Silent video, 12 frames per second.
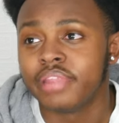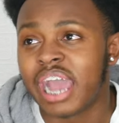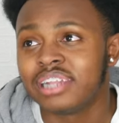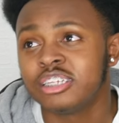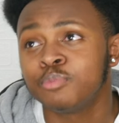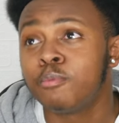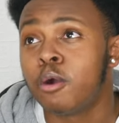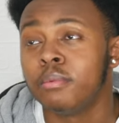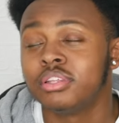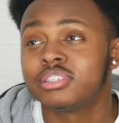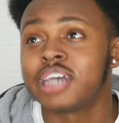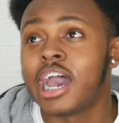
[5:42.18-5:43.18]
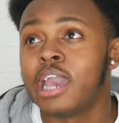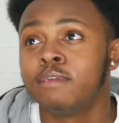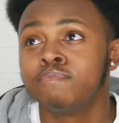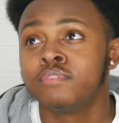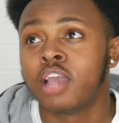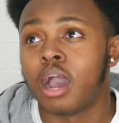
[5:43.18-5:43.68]
at this moment in
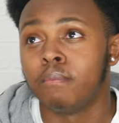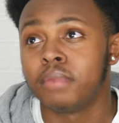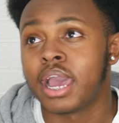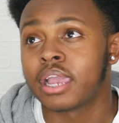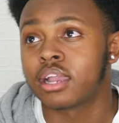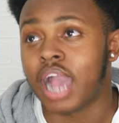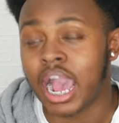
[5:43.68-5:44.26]
time, I'm like,